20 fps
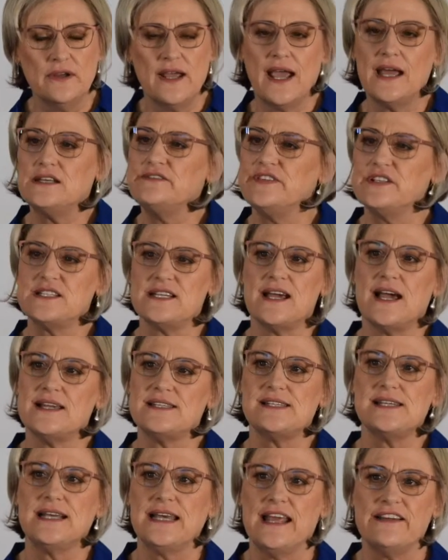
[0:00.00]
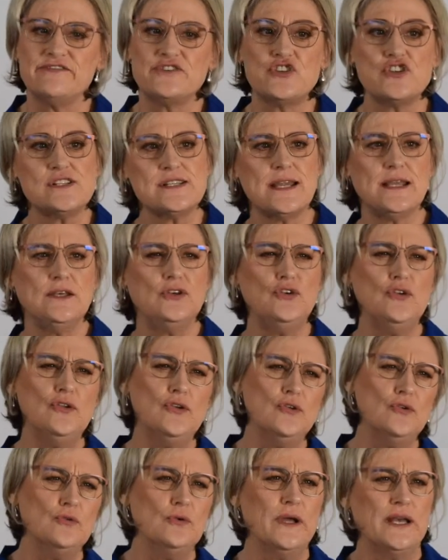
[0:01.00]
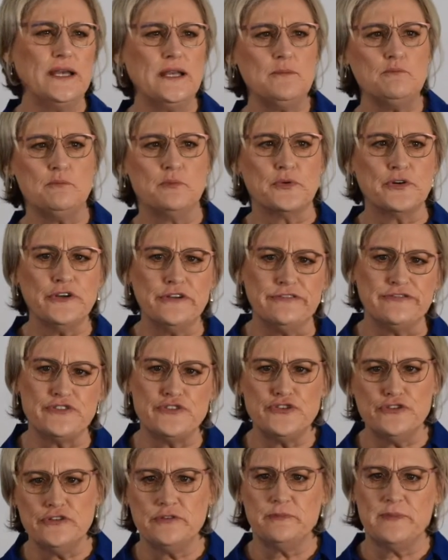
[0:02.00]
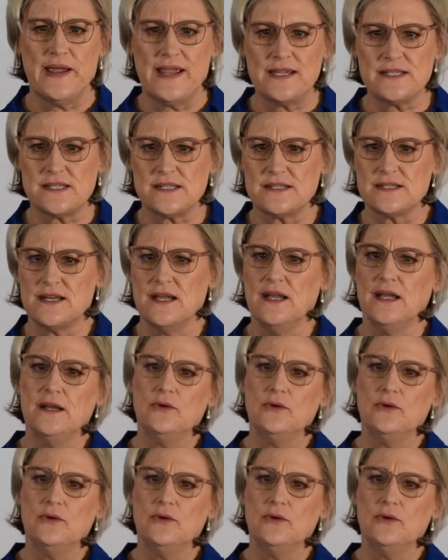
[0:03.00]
Advertising love to say new and improved toothpaste,